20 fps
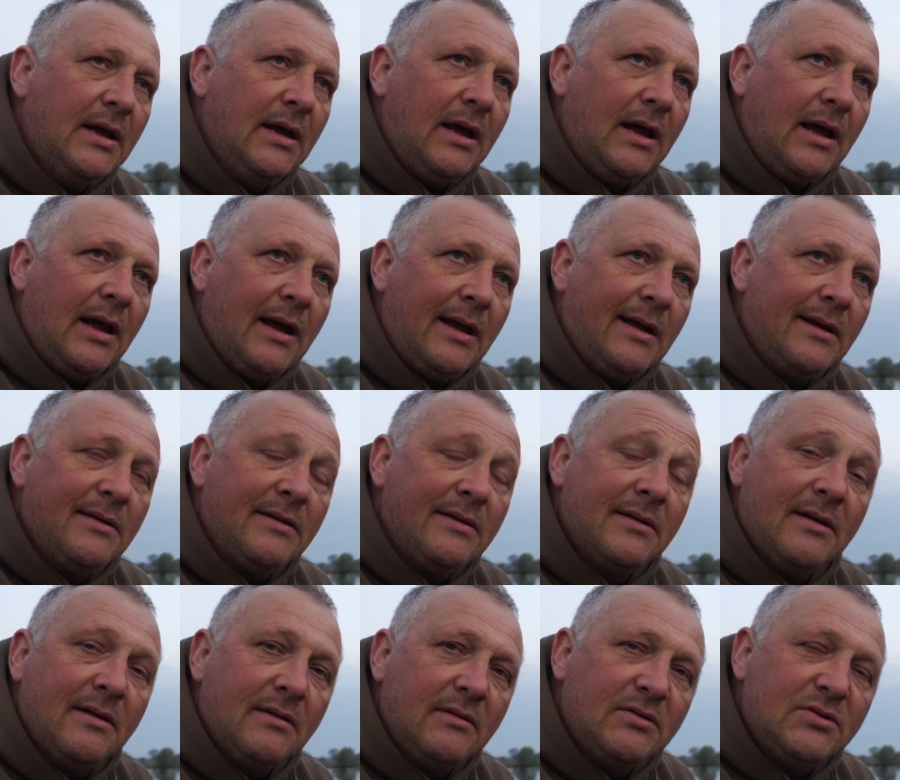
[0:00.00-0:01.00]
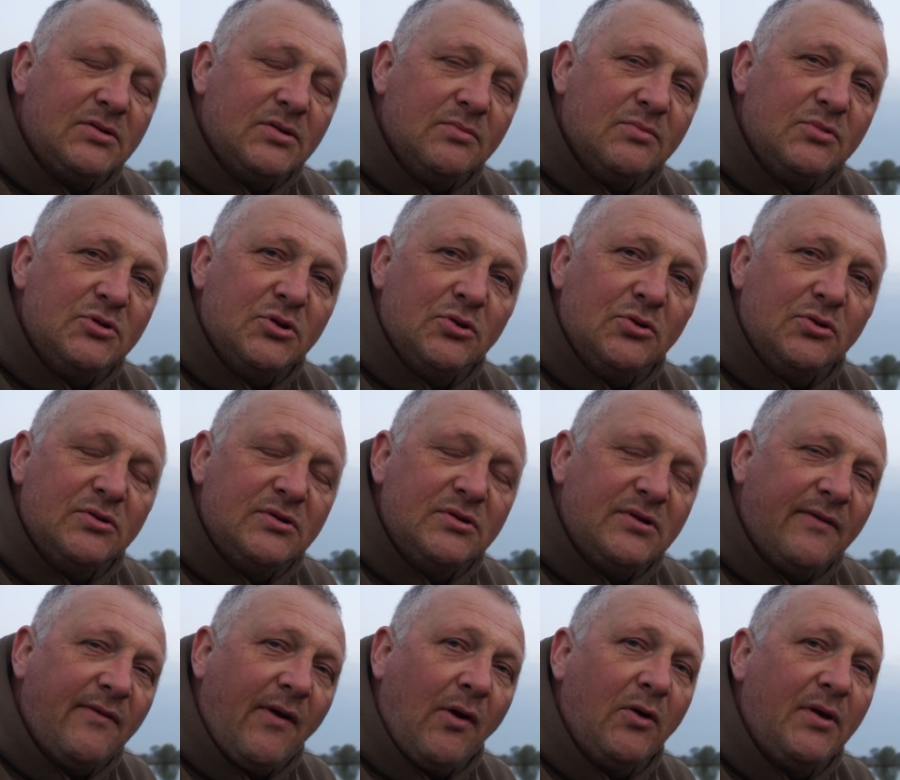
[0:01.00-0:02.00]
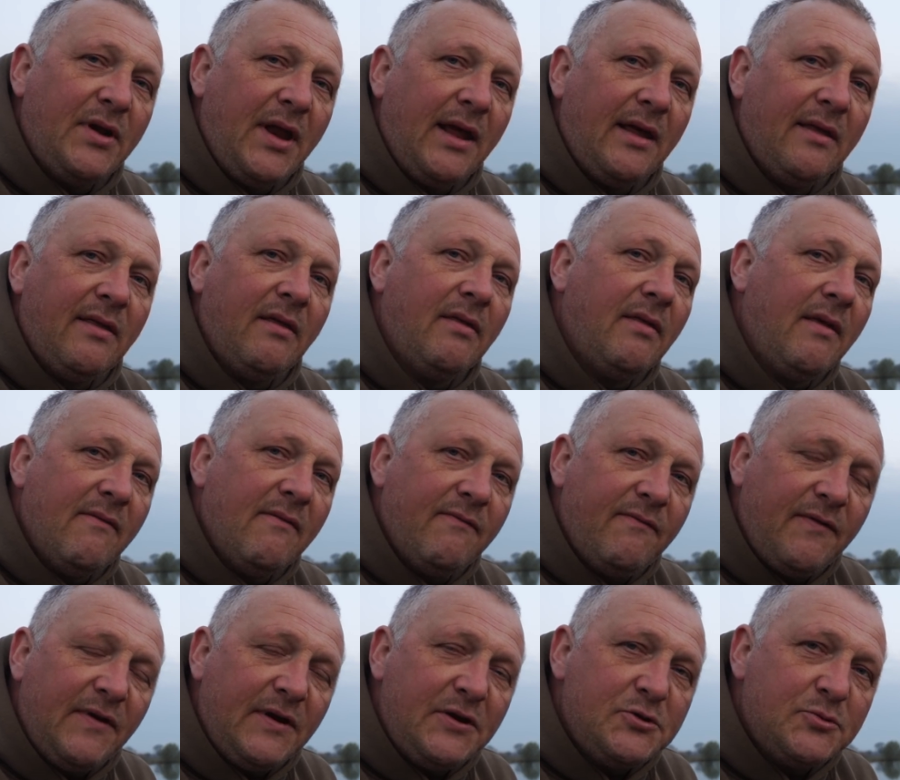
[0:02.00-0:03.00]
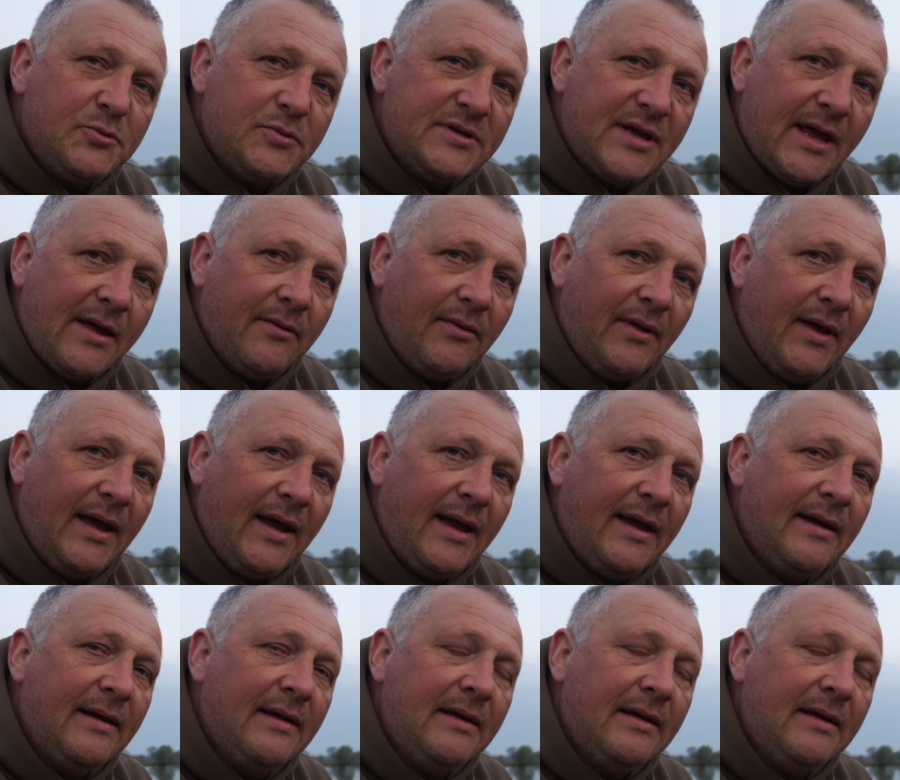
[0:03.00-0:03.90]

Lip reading: and some sort of idea that them fish was out there.